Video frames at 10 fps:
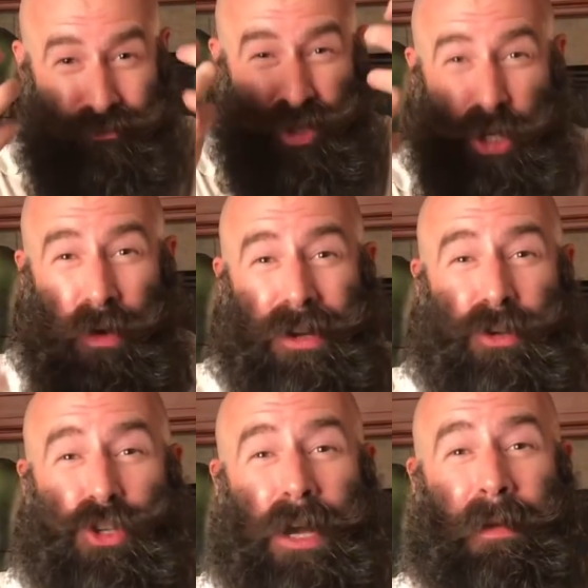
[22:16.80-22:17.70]
chew on
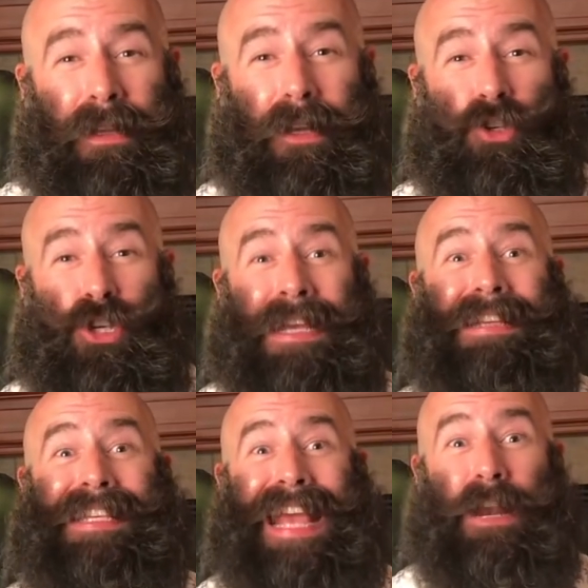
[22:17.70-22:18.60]
your chubby little
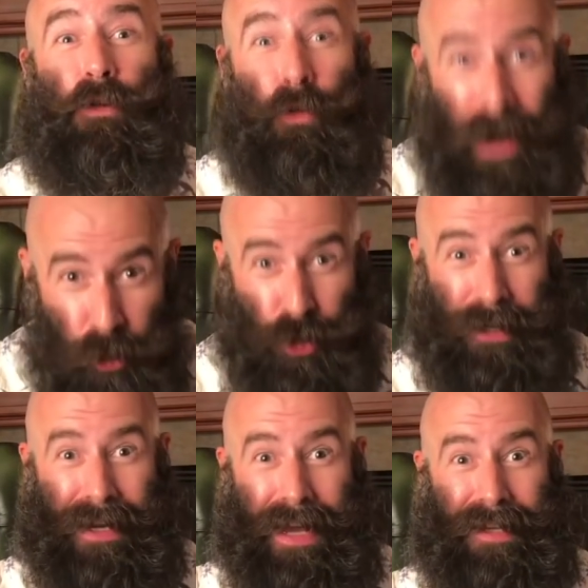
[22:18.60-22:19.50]
cheeks in
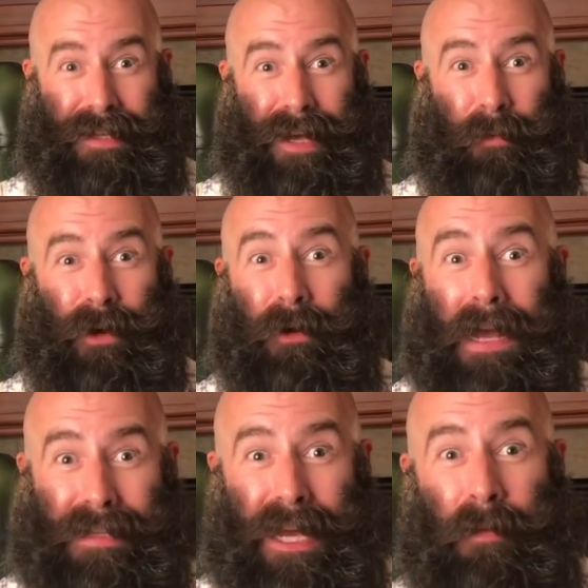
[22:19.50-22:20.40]
Russia next summer,
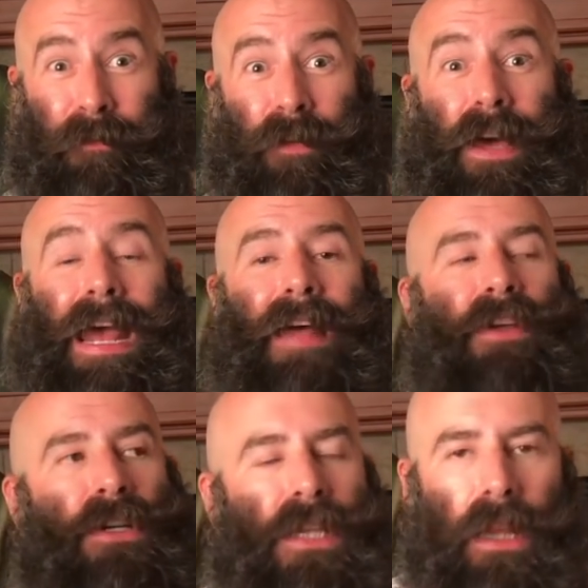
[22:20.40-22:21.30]
okay? It's gonna be fun.
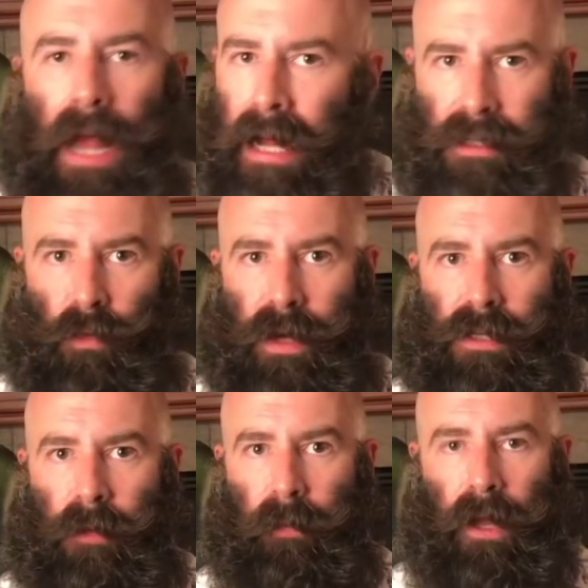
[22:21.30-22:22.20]
There's lots of
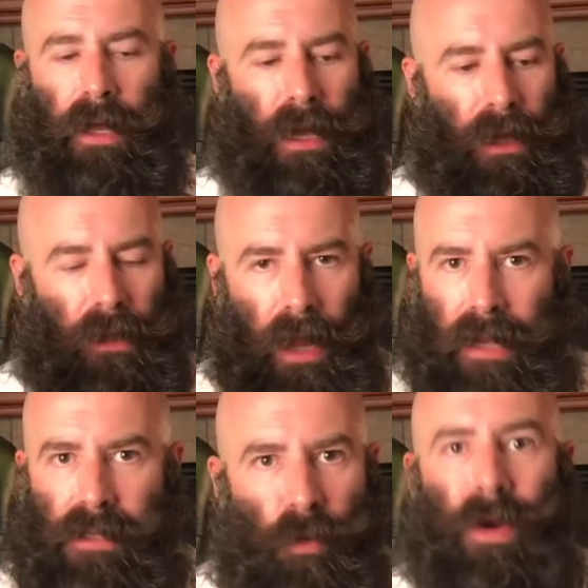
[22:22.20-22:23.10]
ways to plug in,
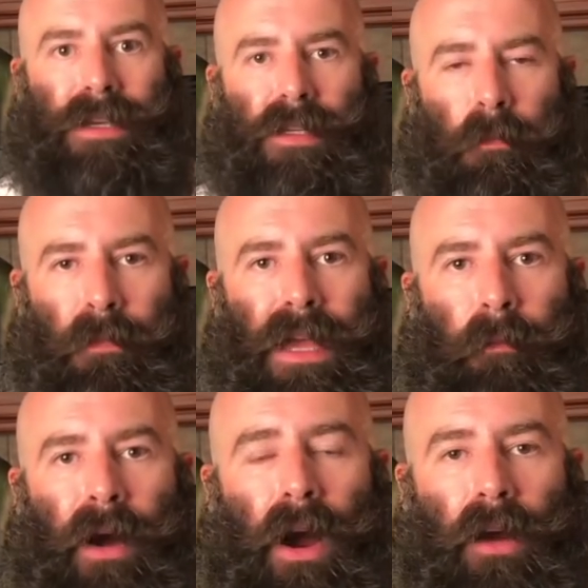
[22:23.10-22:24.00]
lots of ways to be a
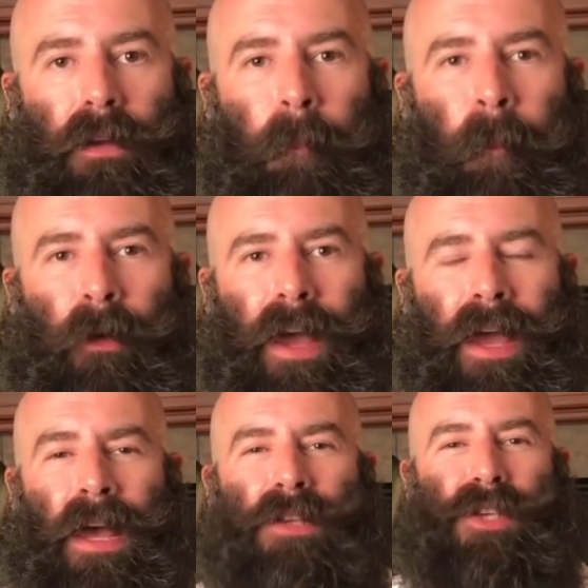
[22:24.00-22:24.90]
part,
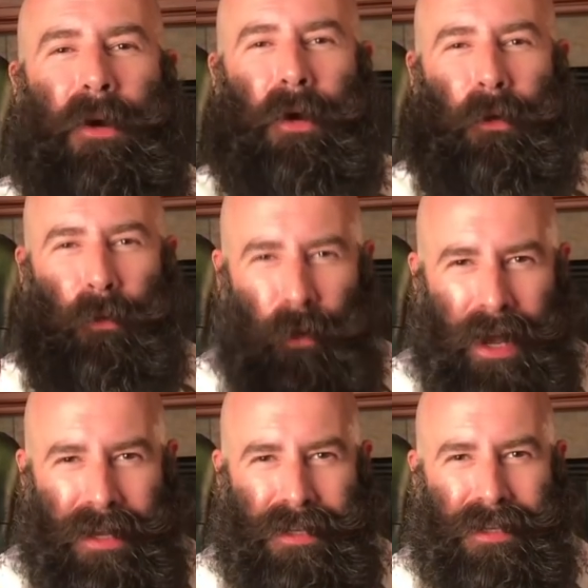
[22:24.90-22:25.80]
okay? So
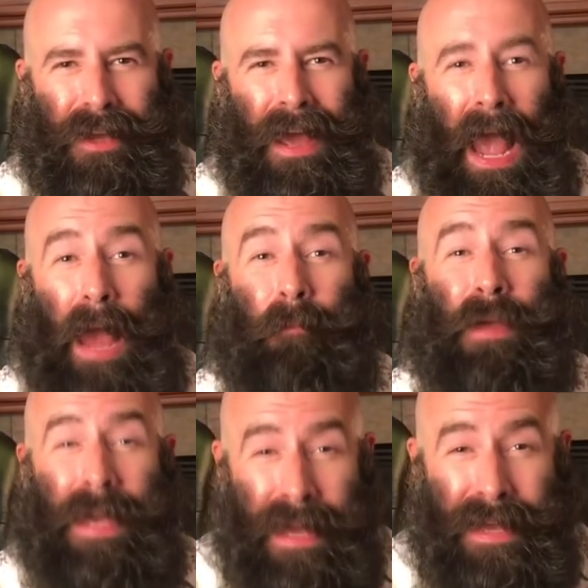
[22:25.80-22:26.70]
rest and
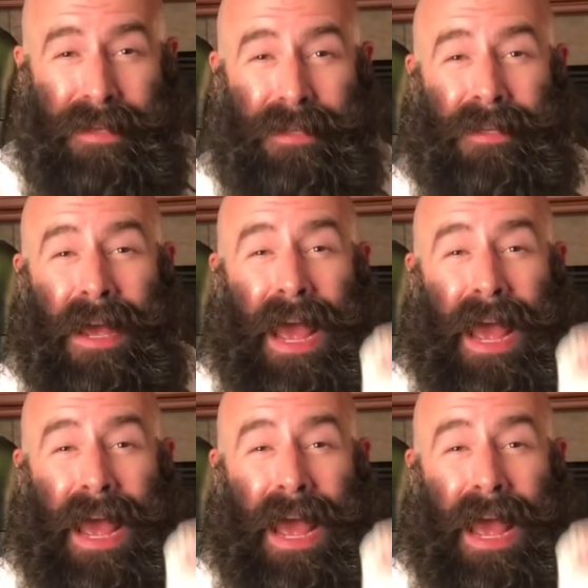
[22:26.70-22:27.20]
peace